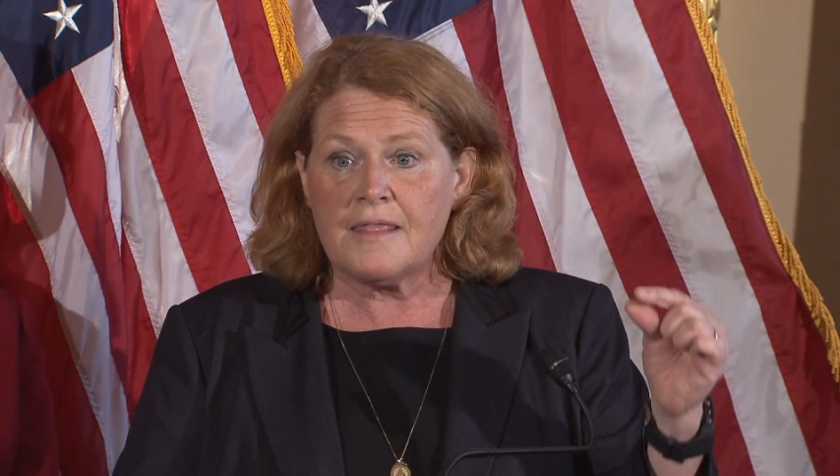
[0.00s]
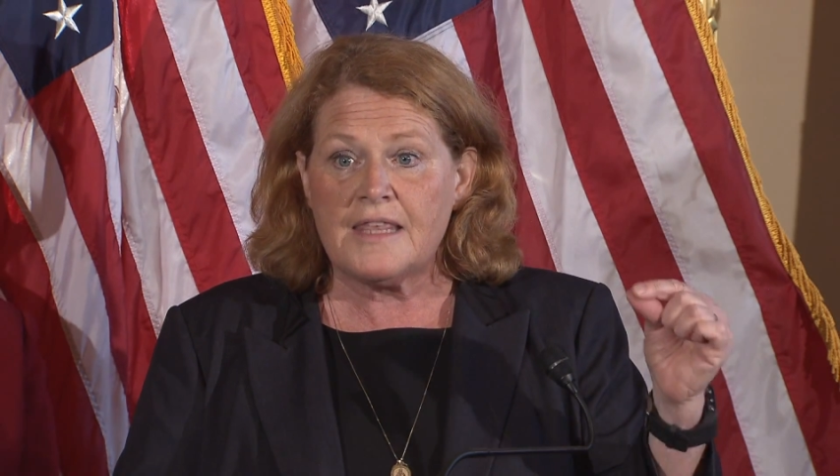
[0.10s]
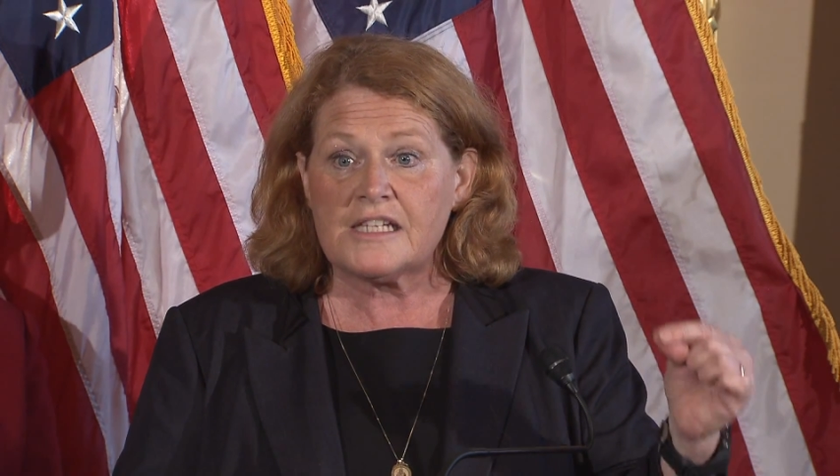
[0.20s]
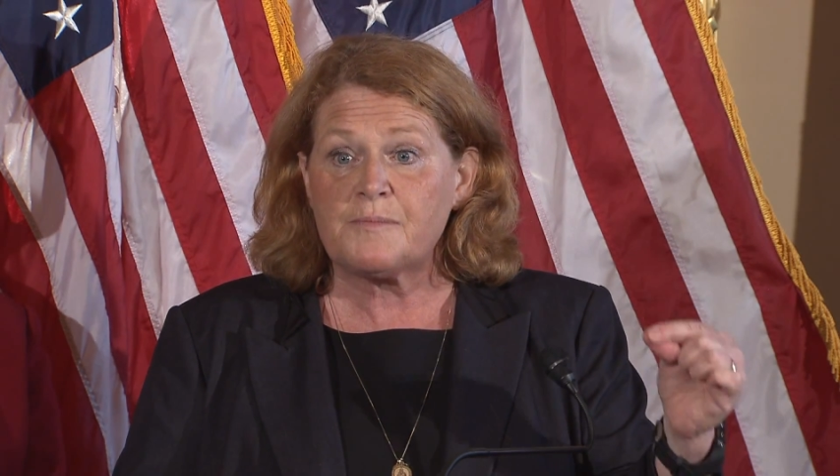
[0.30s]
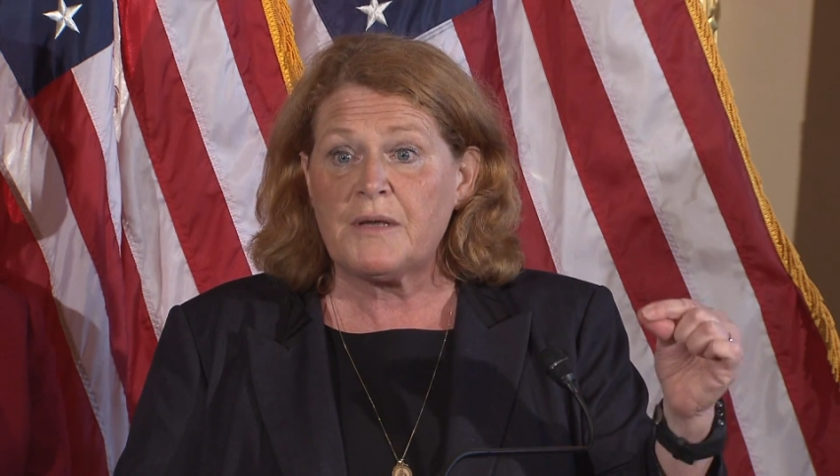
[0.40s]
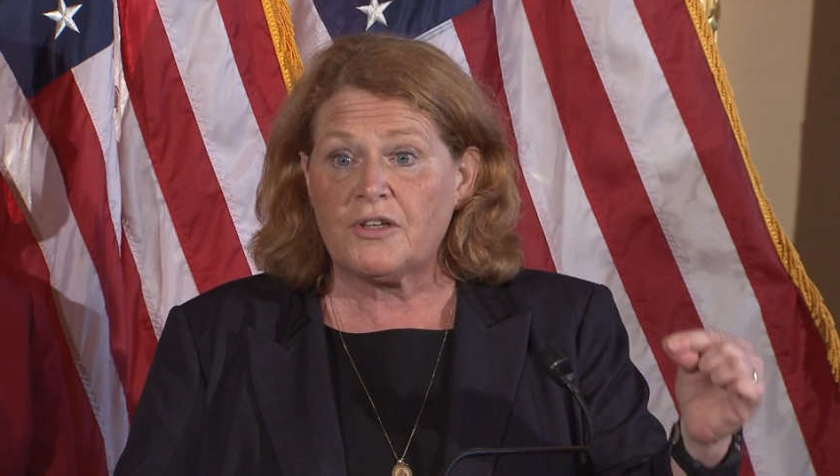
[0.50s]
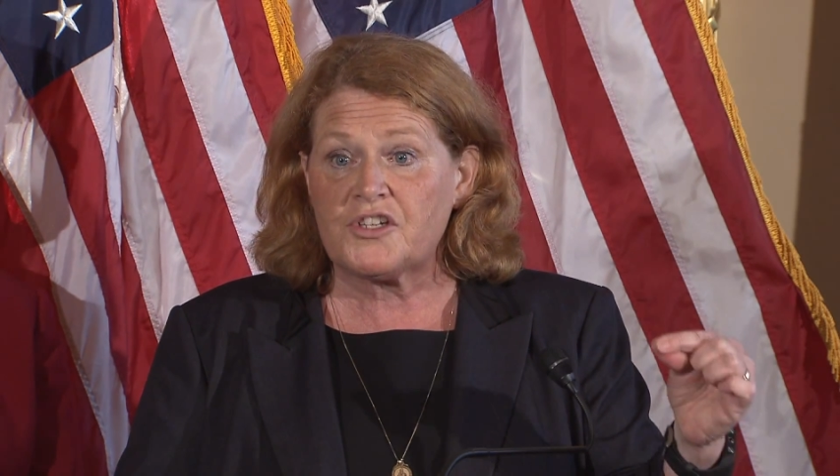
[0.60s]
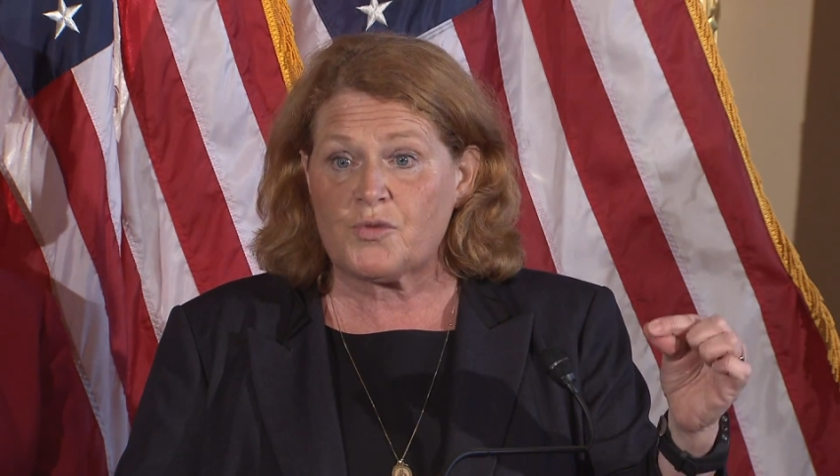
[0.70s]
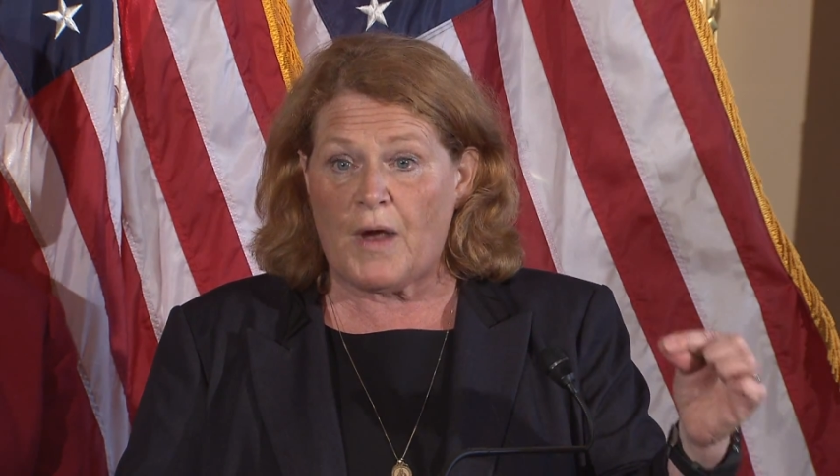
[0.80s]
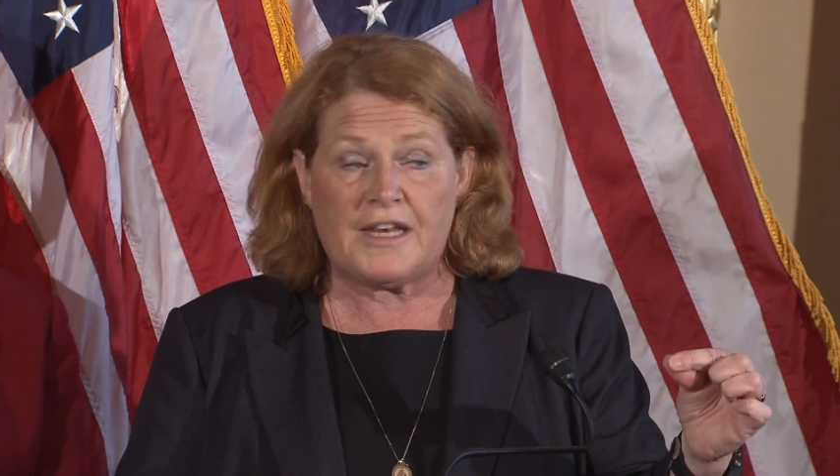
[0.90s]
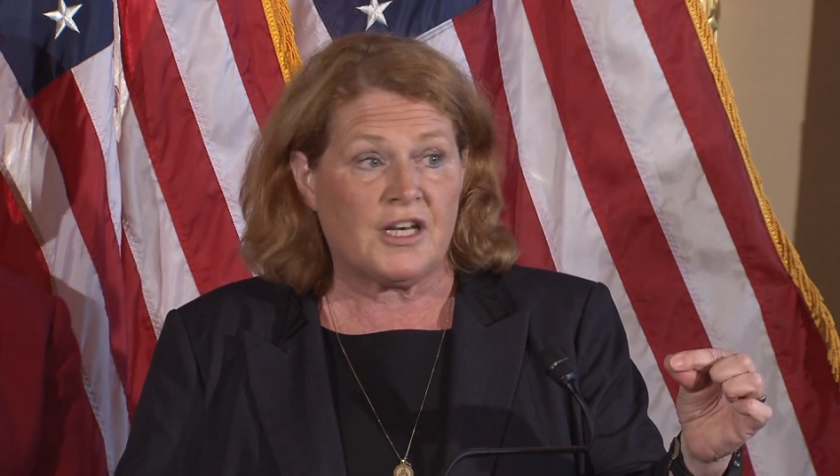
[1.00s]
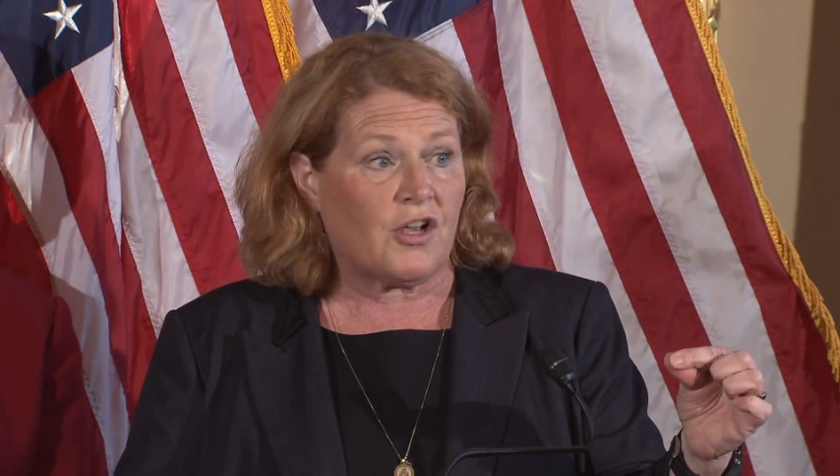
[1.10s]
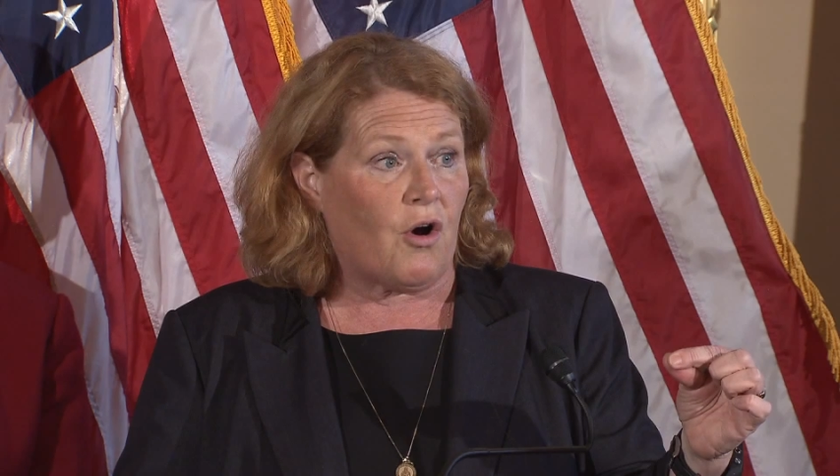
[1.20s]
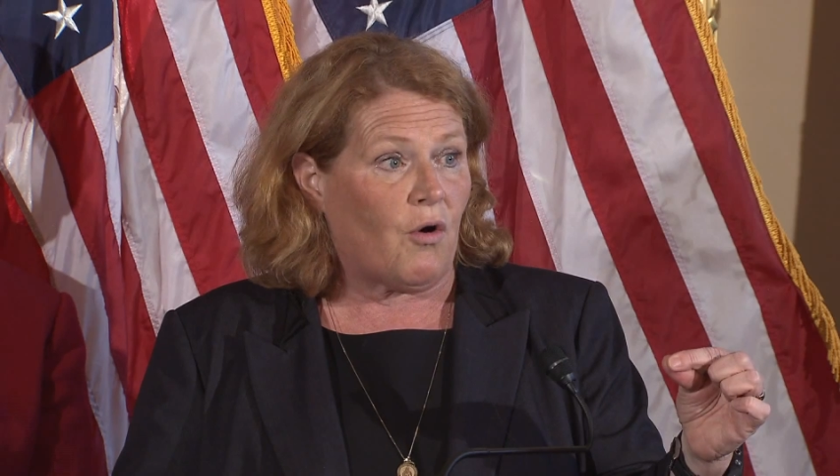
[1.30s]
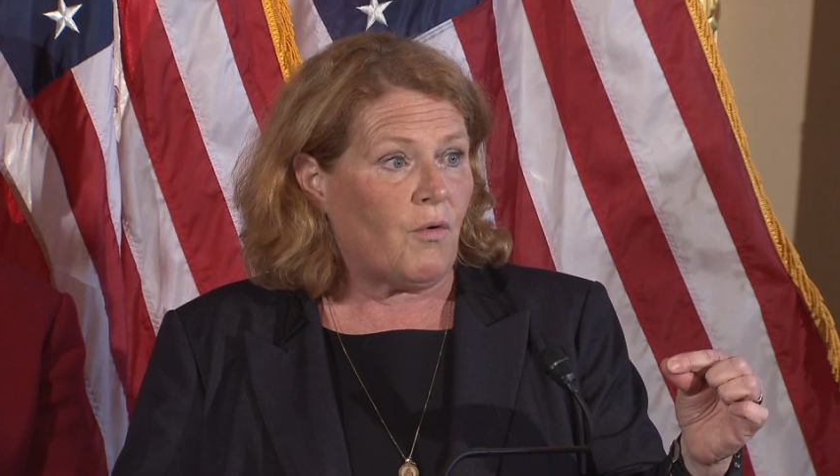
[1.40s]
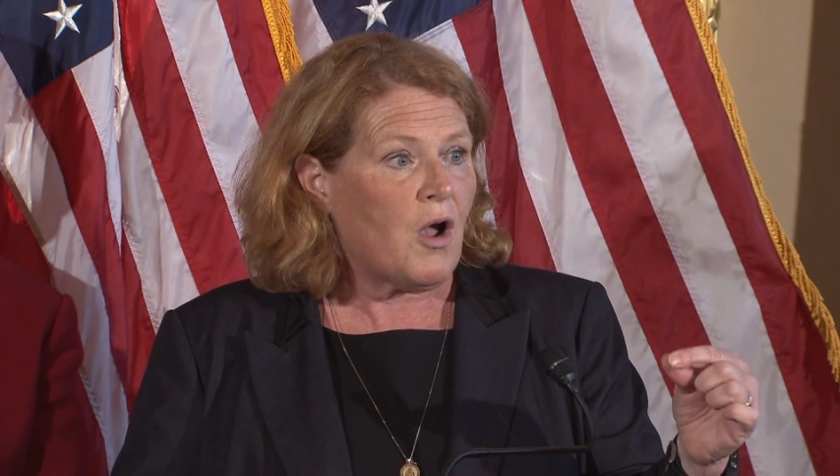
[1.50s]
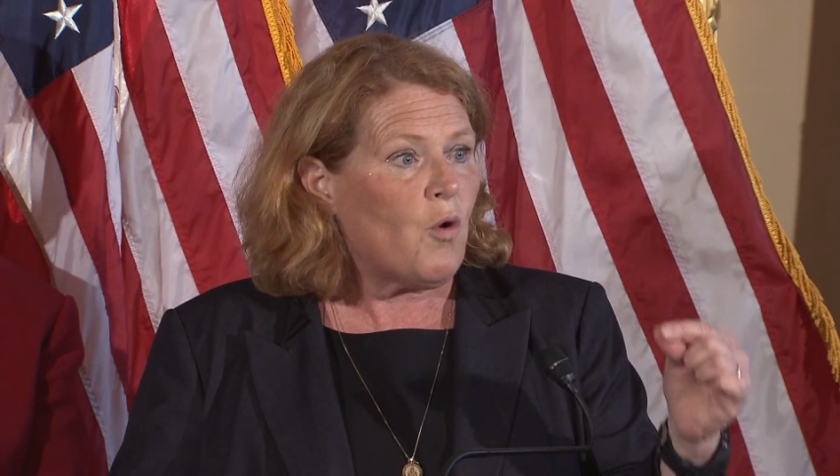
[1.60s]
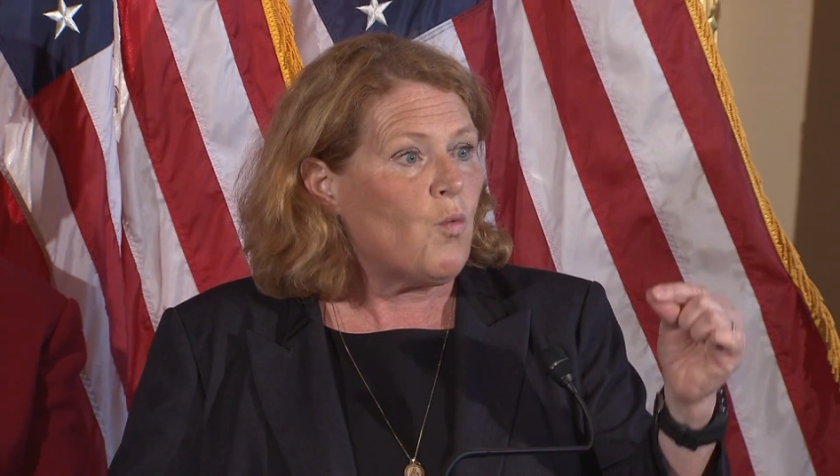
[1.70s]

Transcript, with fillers: This bill is ready to go.